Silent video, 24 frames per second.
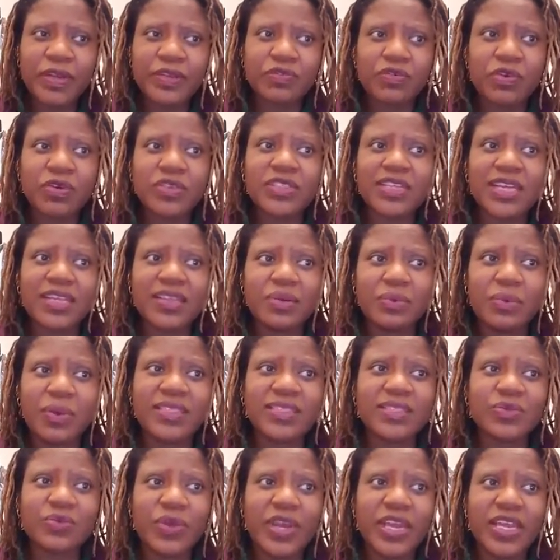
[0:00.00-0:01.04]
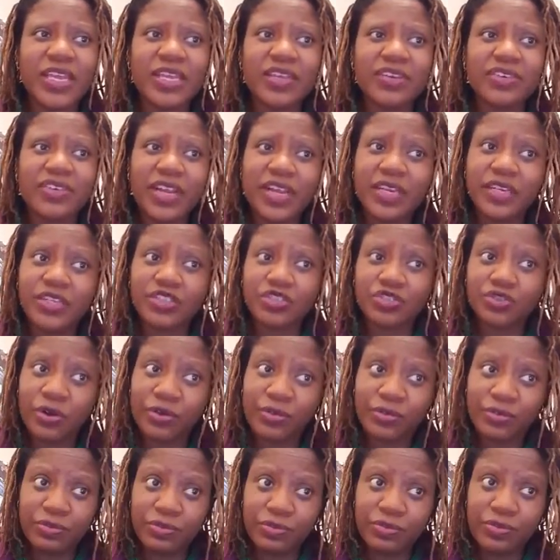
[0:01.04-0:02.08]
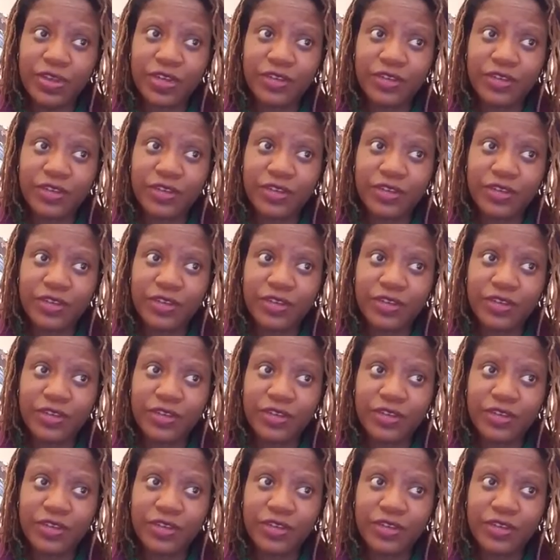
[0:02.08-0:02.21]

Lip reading: And those are the ones where he really shone through.